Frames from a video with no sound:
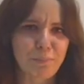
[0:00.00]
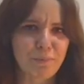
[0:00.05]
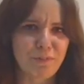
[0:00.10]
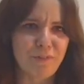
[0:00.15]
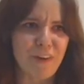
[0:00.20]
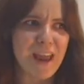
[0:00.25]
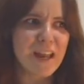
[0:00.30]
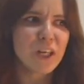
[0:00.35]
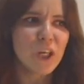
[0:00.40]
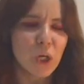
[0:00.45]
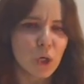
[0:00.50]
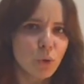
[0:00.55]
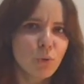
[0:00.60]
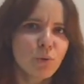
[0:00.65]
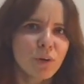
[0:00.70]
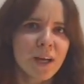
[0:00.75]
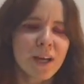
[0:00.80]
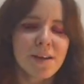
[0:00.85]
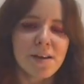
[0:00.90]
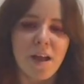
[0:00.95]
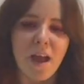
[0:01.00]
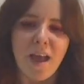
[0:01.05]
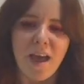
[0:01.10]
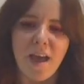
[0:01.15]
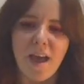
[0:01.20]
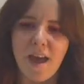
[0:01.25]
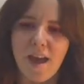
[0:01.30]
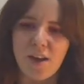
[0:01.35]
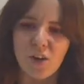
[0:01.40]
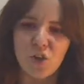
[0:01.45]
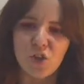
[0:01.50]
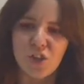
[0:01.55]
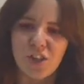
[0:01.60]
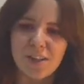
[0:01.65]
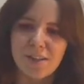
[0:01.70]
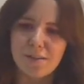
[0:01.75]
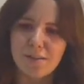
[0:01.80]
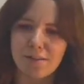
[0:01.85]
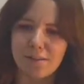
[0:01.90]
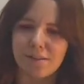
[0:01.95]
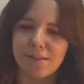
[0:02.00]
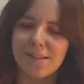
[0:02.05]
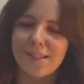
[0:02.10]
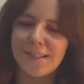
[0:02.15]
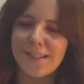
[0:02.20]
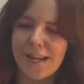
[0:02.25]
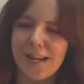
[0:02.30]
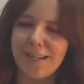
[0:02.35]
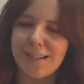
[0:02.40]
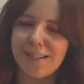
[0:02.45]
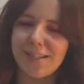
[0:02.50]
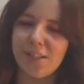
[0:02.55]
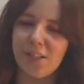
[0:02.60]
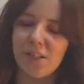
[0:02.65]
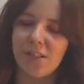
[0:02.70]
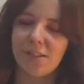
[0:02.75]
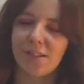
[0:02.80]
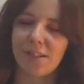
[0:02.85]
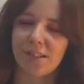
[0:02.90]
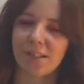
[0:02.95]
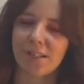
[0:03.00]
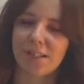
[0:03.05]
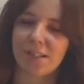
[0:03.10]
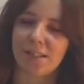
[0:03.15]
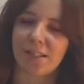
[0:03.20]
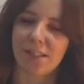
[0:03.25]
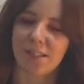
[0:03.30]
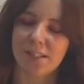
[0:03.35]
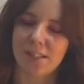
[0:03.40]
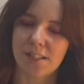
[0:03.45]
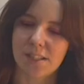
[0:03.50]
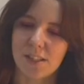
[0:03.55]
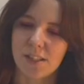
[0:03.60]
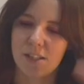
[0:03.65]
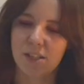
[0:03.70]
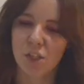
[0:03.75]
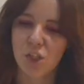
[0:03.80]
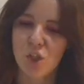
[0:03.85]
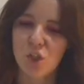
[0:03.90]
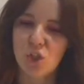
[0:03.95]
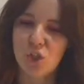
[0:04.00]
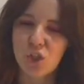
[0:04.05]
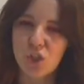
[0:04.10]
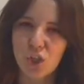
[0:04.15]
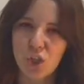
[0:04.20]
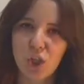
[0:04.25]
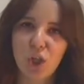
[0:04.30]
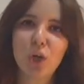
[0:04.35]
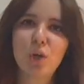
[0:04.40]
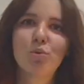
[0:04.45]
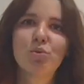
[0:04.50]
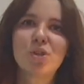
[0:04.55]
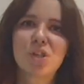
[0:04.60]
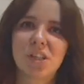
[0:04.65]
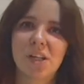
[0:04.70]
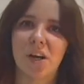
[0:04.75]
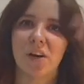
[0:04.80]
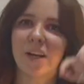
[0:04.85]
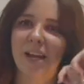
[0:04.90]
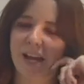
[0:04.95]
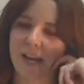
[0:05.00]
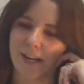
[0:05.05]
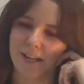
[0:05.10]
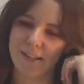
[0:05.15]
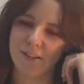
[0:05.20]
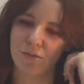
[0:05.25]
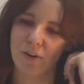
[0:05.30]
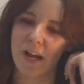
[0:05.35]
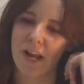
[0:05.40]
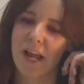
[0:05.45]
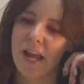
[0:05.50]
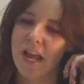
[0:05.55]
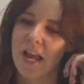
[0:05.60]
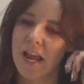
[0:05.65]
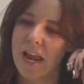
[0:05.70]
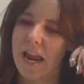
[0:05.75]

venue and she stands near this this this huge staircase right